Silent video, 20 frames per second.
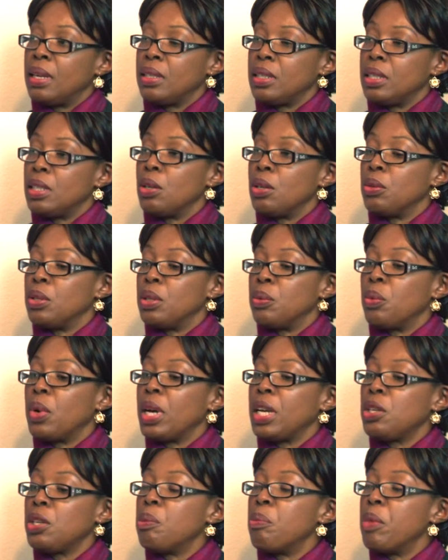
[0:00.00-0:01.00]
you know, the
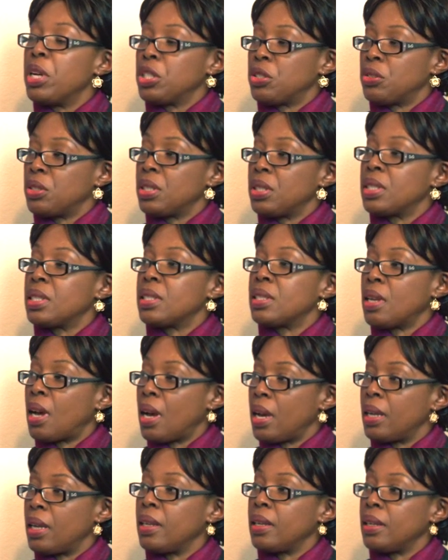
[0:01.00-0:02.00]
way you measure a
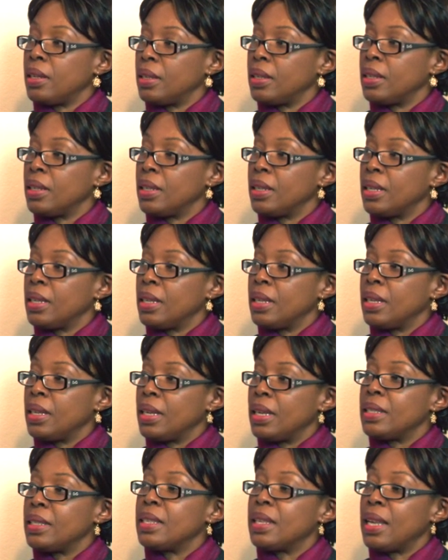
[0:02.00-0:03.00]
society
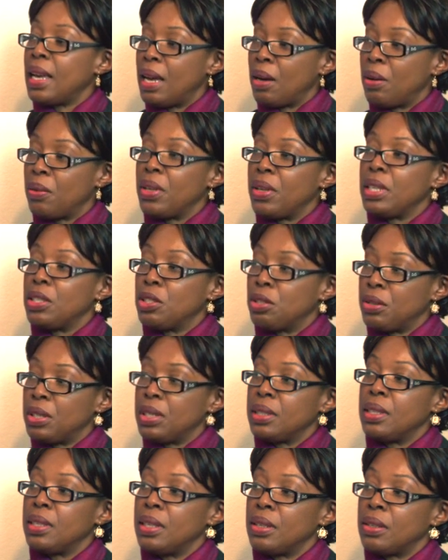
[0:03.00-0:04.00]
is in how they
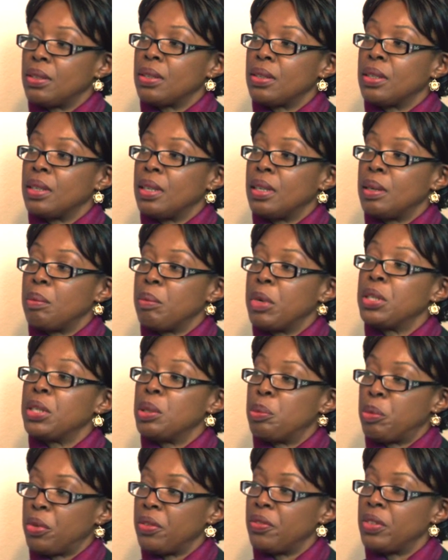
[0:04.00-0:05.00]
treat their
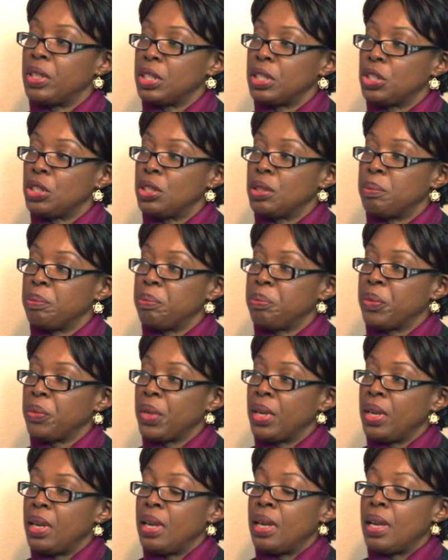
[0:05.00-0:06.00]
underprivileged.
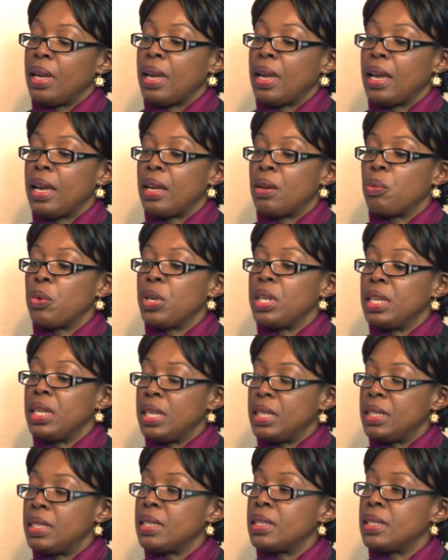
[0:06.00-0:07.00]
And we
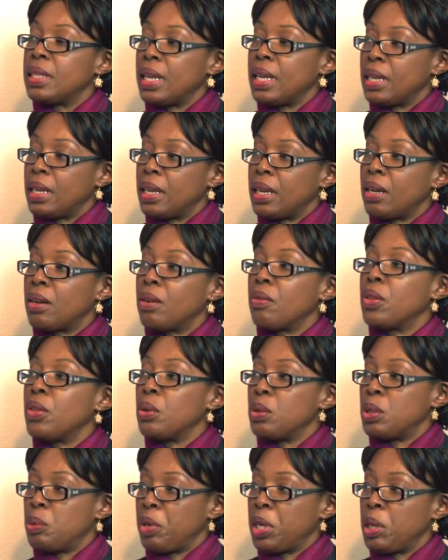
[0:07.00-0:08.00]
need to take care of
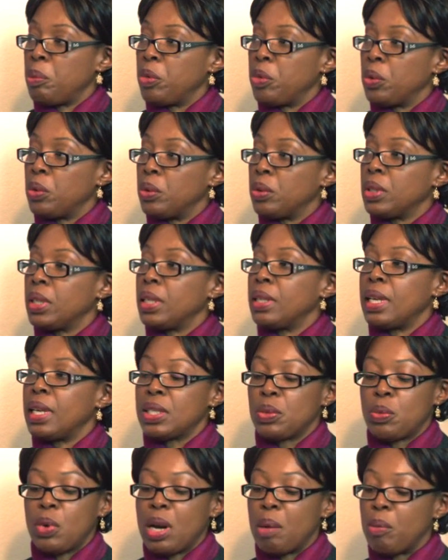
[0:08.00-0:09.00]
those people. And
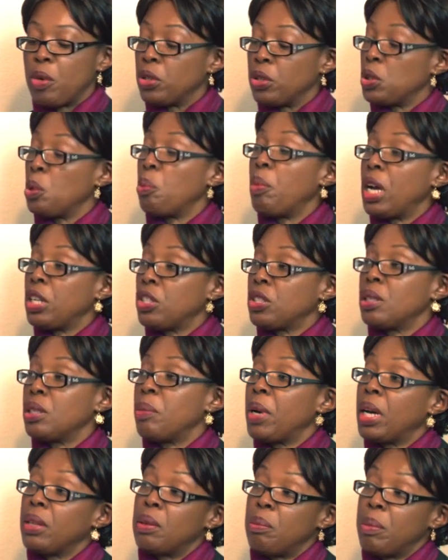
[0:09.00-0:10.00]
that's why I'm also passionate
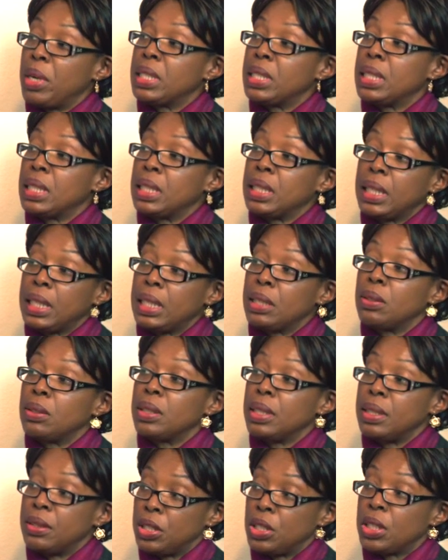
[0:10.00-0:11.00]
about the mentally ill
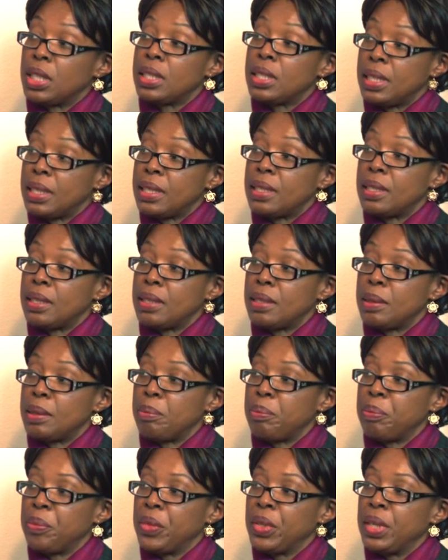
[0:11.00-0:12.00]
in the justice
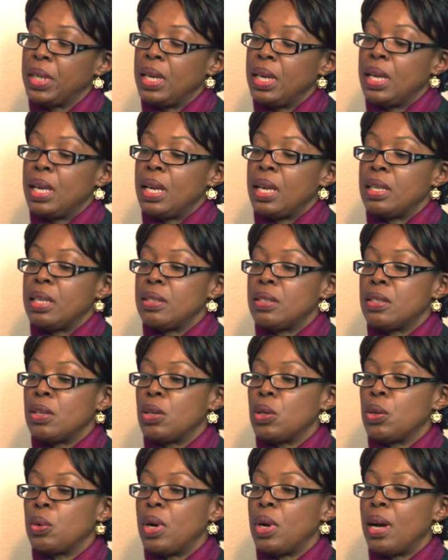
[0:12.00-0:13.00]
system. And
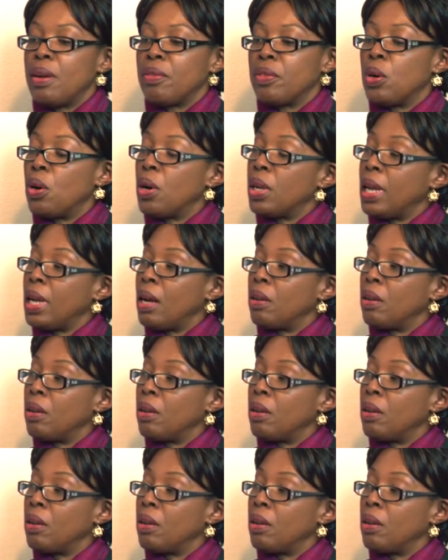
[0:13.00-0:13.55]
so I've gone